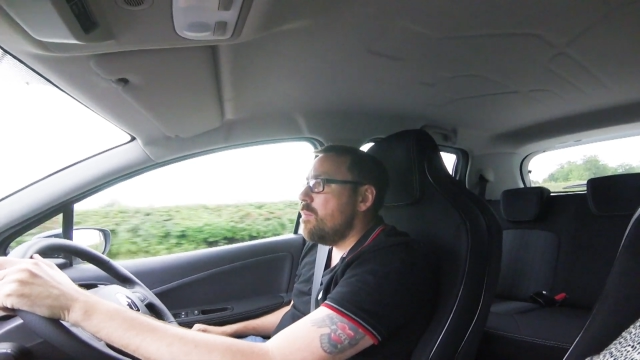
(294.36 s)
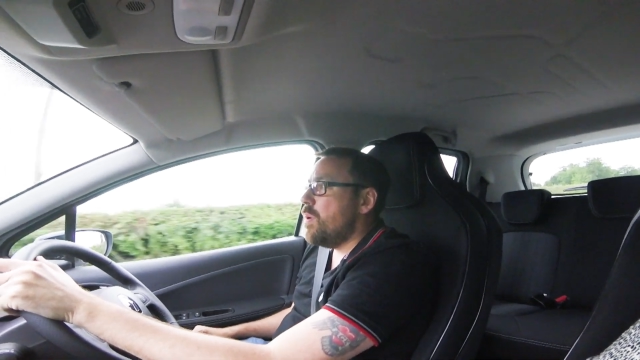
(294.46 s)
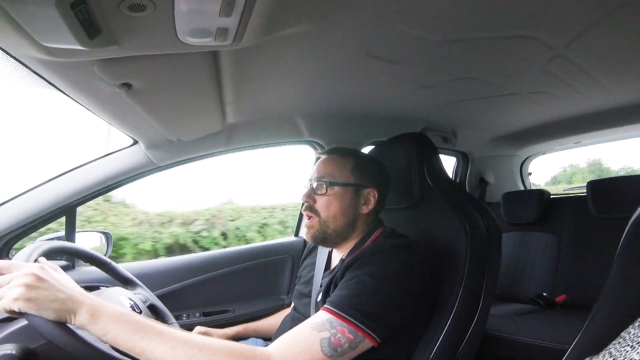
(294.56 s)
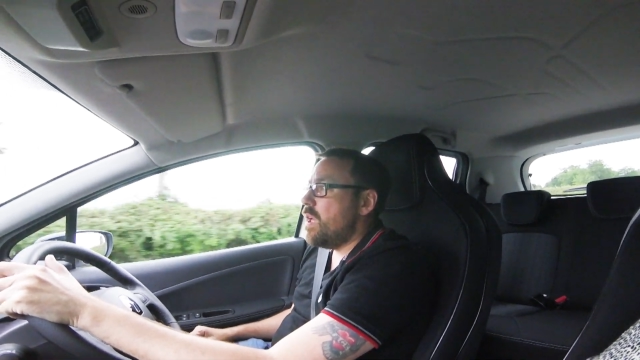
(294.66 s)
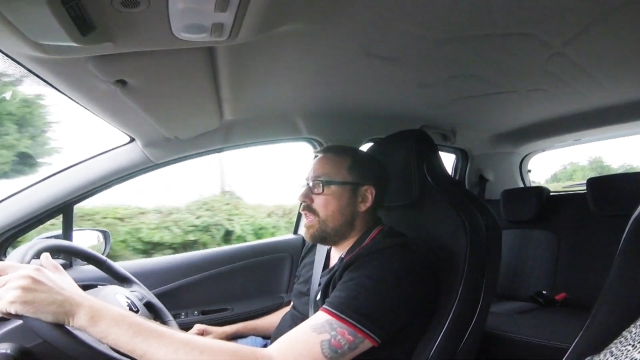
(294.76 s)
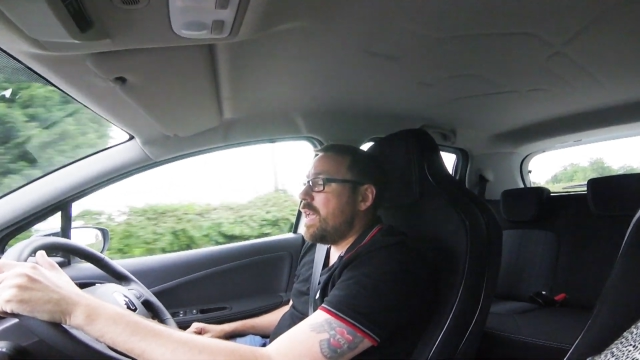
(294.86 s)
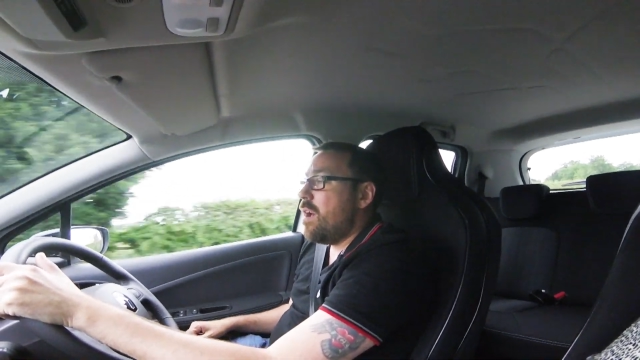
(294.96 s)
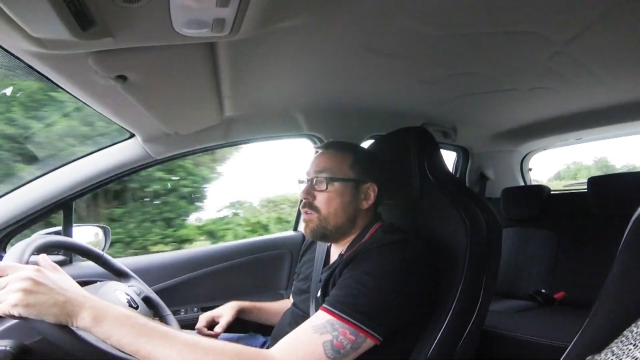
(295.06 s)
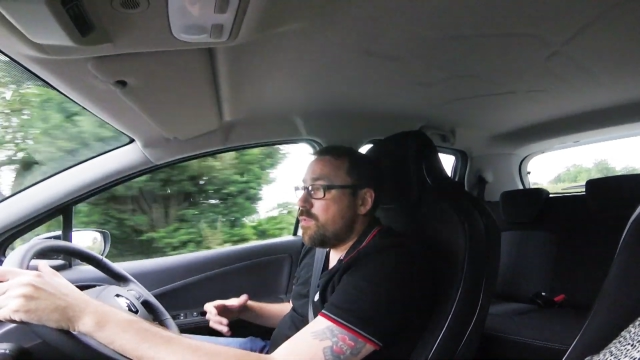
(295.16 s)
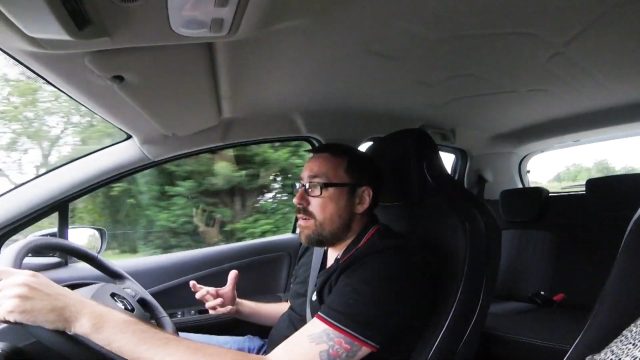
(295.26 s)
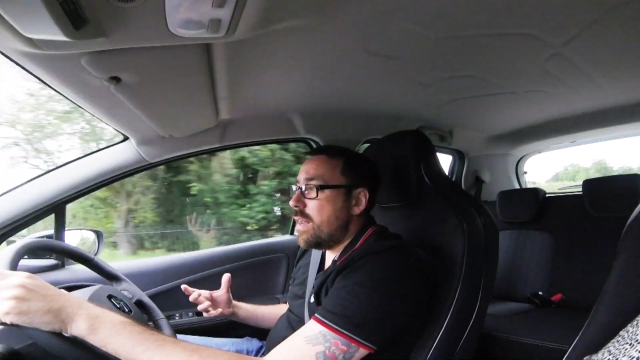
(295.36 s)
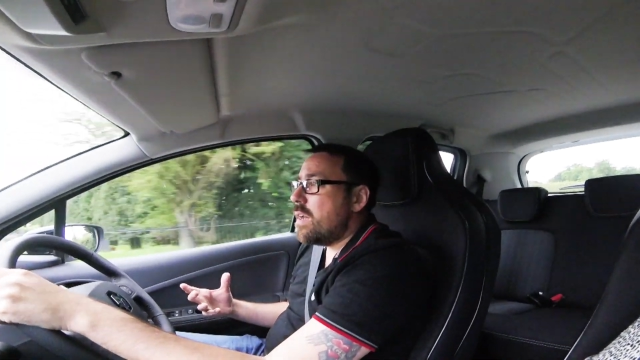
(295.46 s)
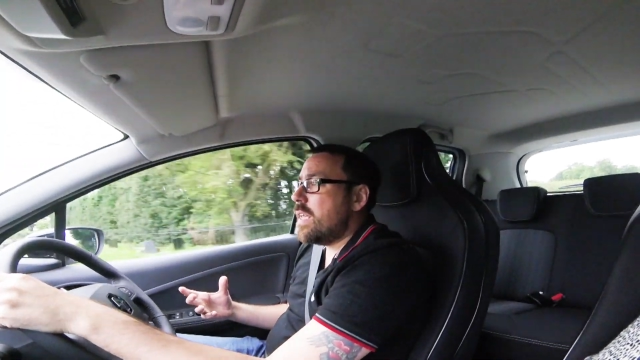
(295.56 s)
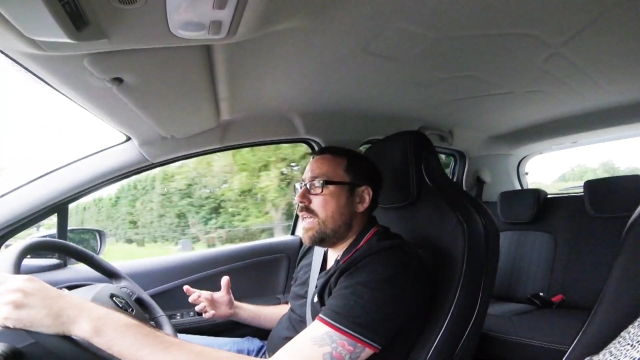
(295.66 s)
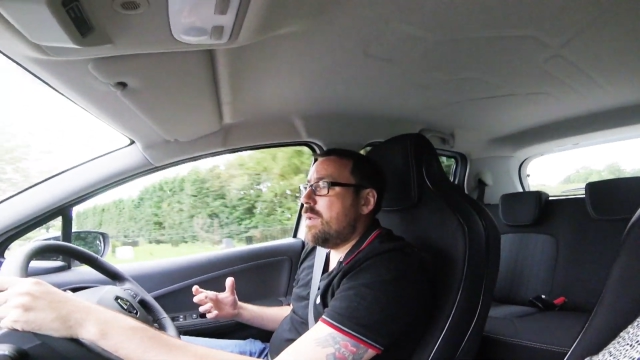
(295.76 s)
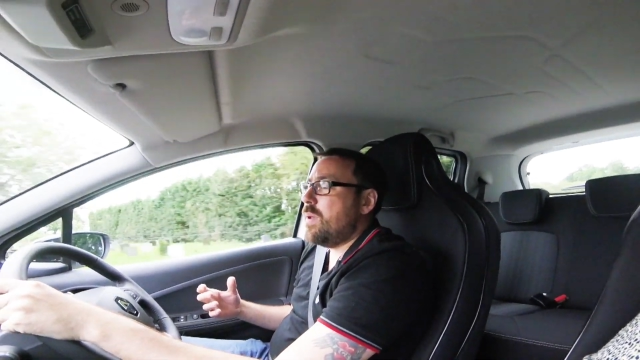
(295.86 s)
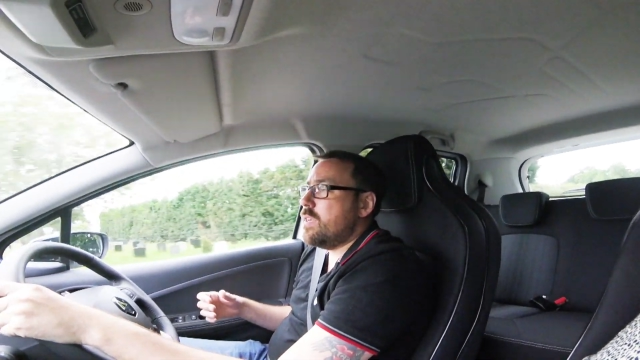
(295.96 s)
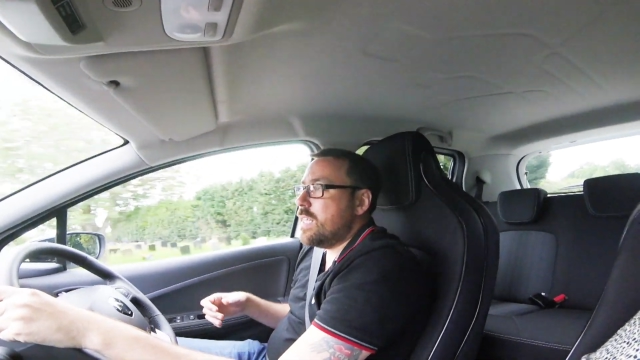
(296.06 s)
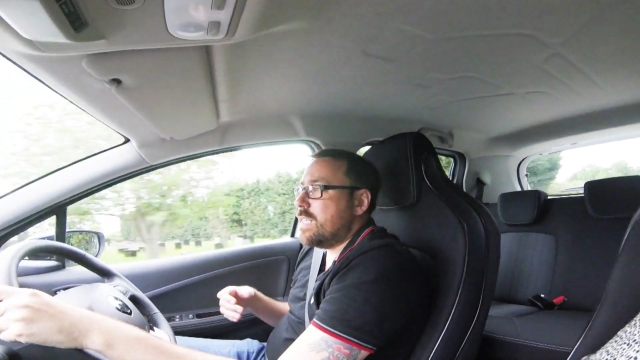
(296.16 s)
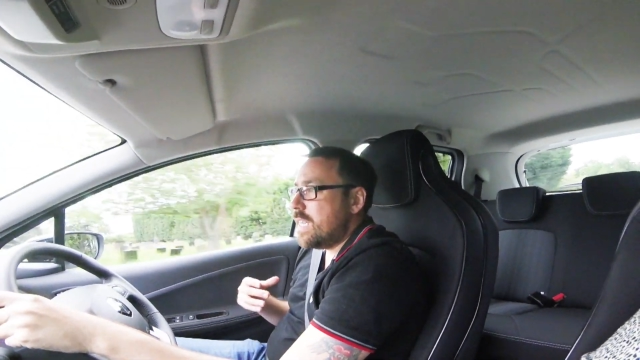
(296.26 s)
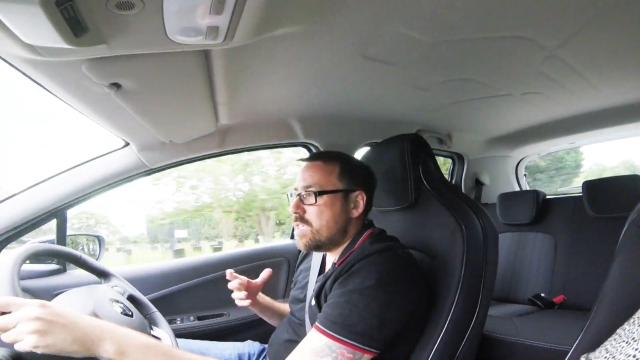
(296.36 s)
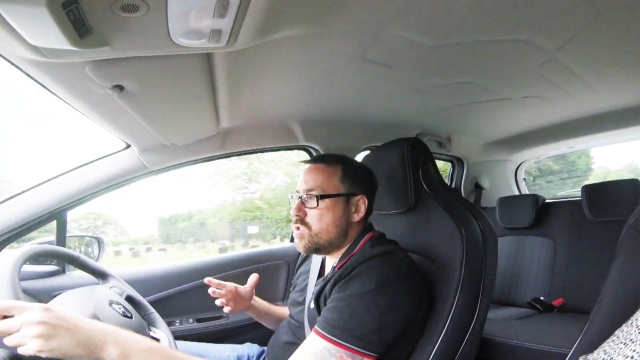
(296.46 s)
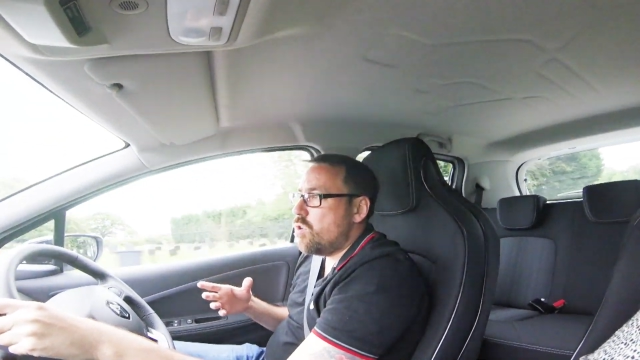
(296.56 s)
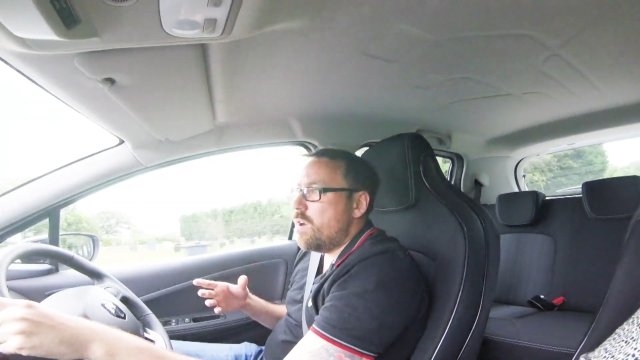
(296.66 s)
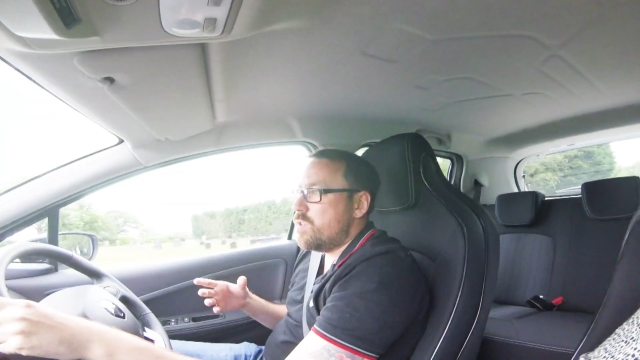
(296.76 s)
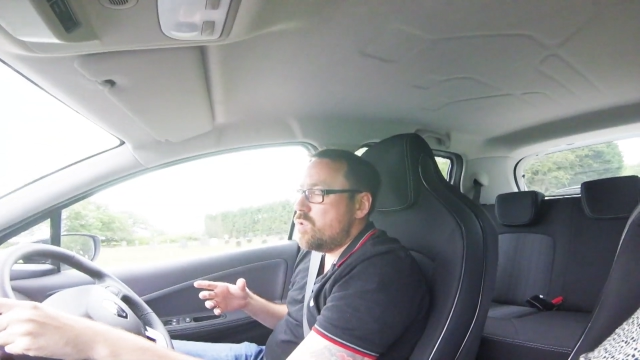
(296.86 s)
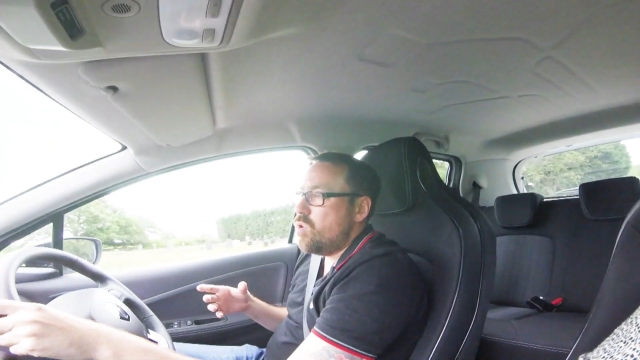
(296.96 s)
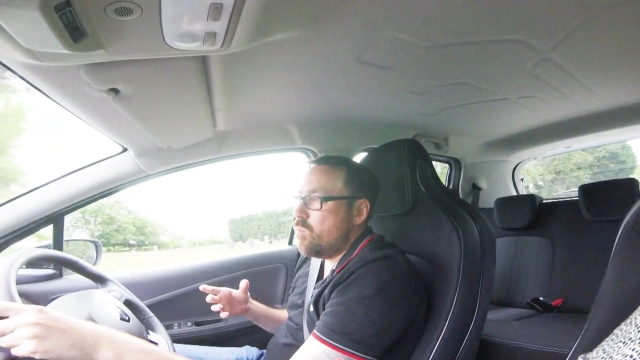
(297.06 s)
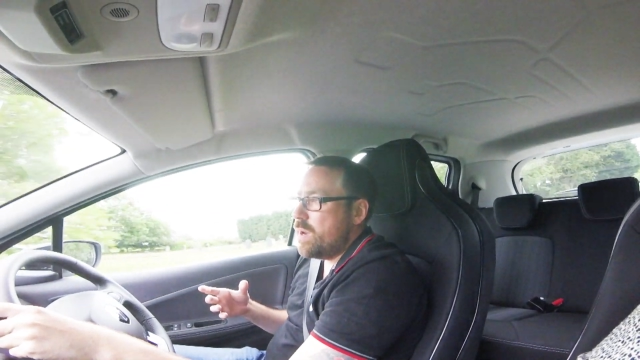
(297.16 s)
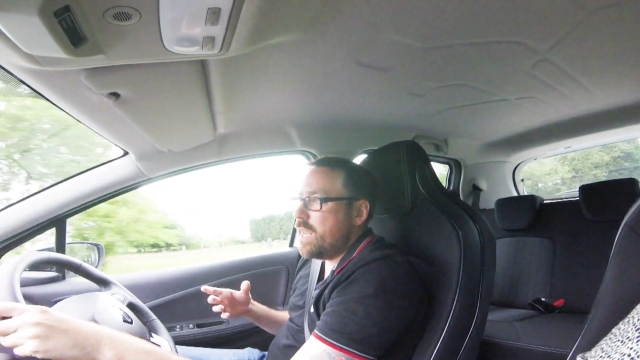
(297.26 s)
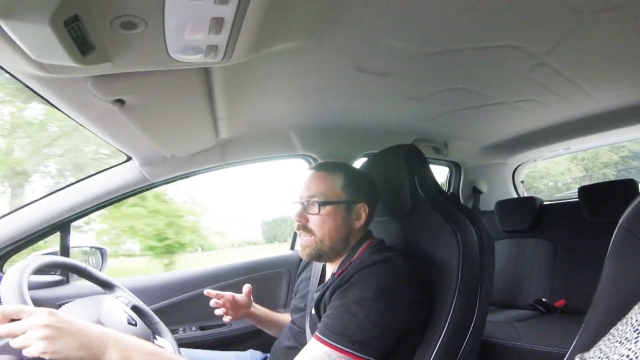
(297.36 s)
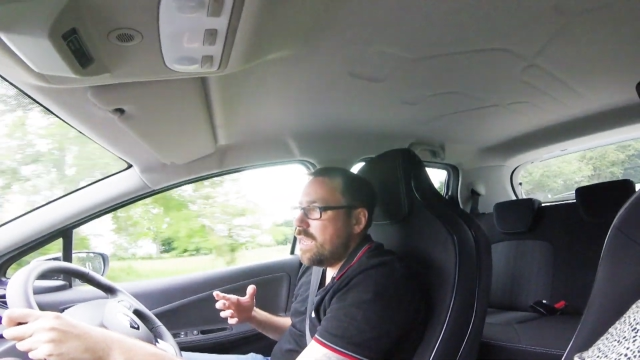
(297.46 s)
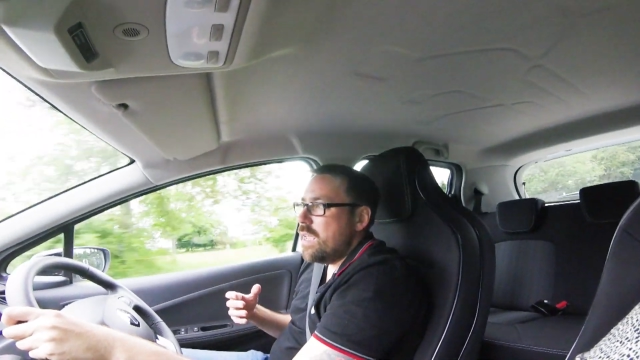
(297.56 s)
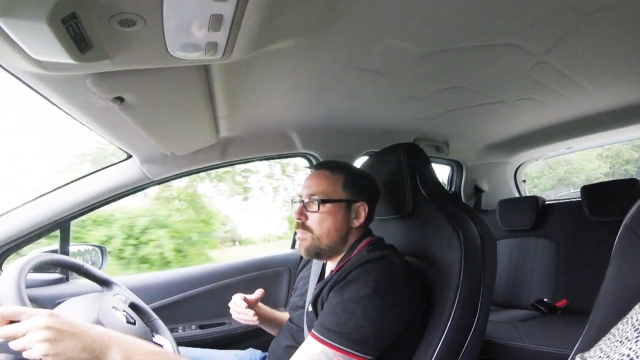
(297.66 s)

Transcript: But yeah, I was very lucky because their test drives are normally